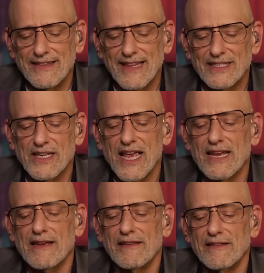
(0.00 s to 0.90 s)
They
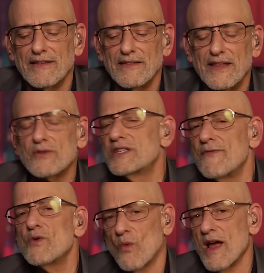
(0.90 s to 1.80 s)
say there are
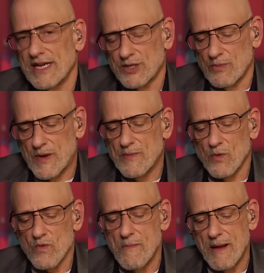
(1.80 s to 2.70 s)
different ways that
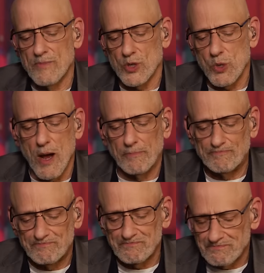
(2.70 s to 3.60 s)
people remember Trump.
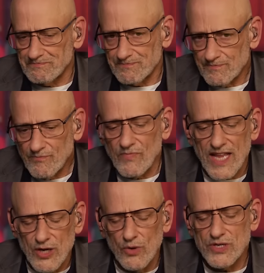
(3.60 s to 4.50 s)

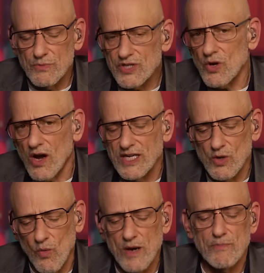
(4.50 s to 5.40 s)
You know, she was talking
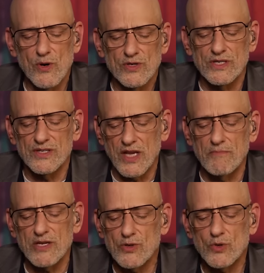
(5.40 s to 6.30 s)
to one person and said,
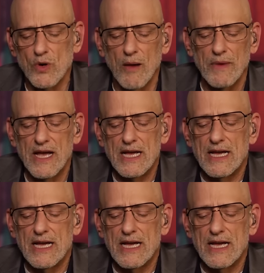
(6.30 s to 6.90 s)
Mr. Trump,